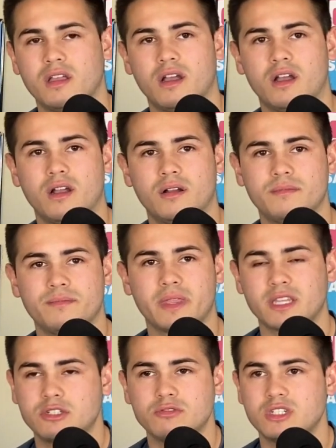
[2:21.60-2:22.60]

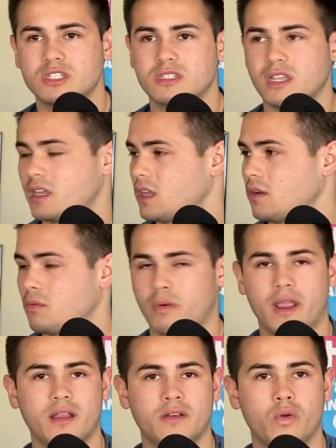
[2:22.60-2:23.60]
like she was just like in
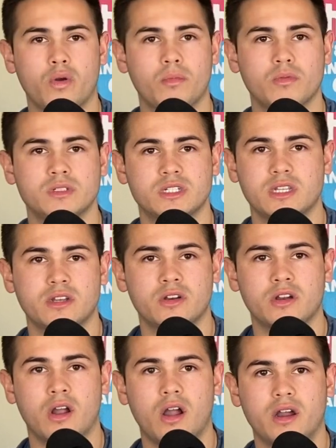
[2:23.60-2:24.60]
a normal, just in
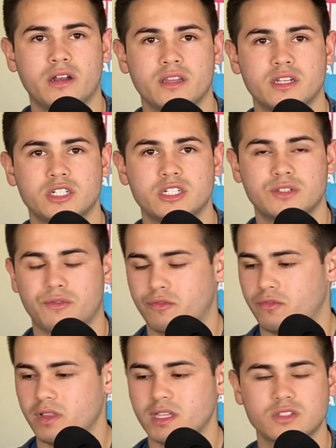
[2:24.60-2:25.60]
her guard, and then she just
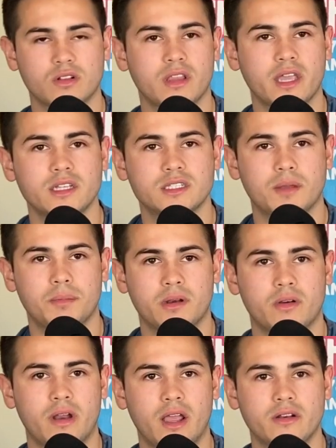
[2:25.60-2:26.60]
flings her legs up and
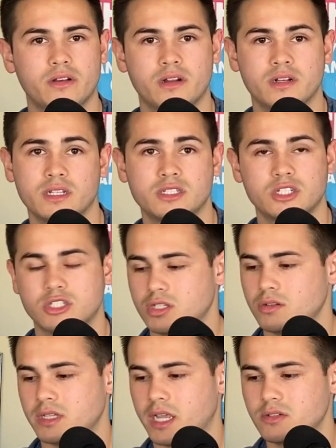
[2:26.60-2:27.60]
around her, and it's just
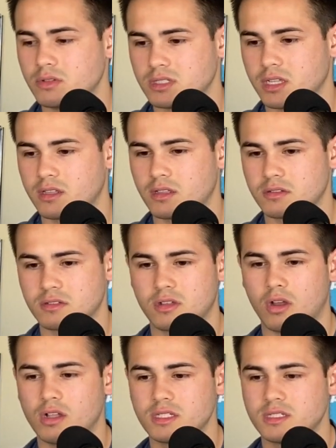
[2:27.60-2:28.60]
so dangerous. Like
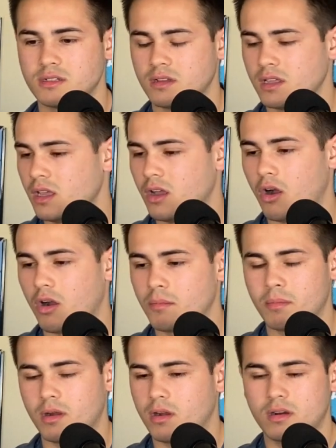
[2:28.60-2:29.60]
constant
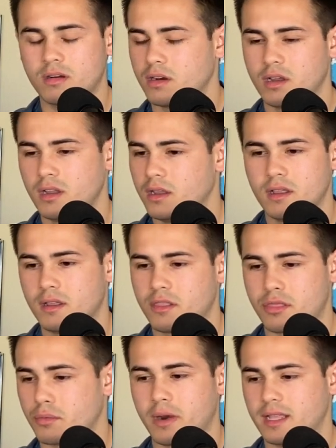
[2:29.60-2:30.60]
armbar
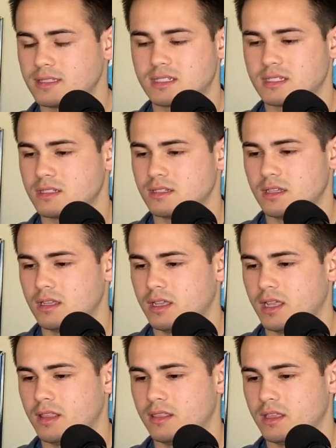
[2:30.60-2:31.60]
threats,
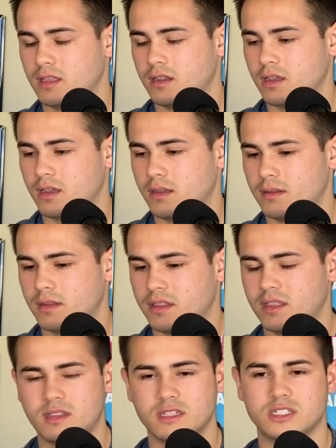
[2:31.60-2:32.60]
and then I
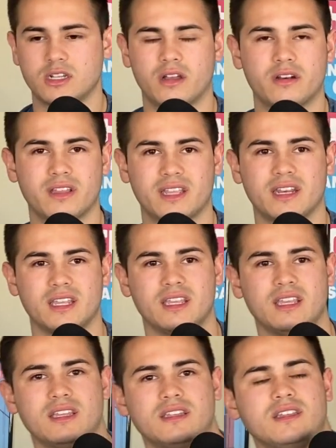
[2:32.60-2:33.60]
think that she caught her like in a
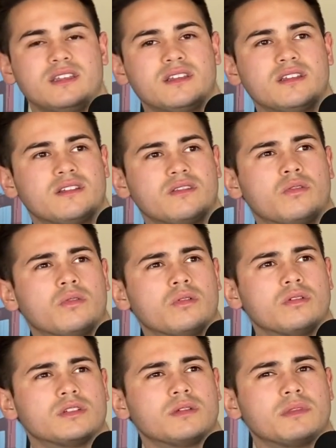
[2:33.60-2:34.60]
guillotine
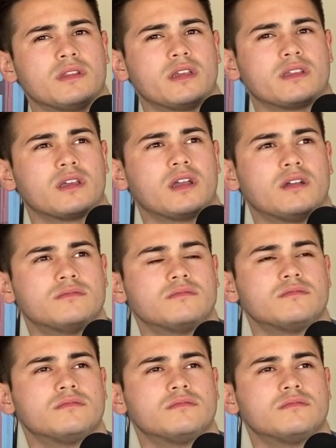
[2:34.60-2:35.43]
or something like that,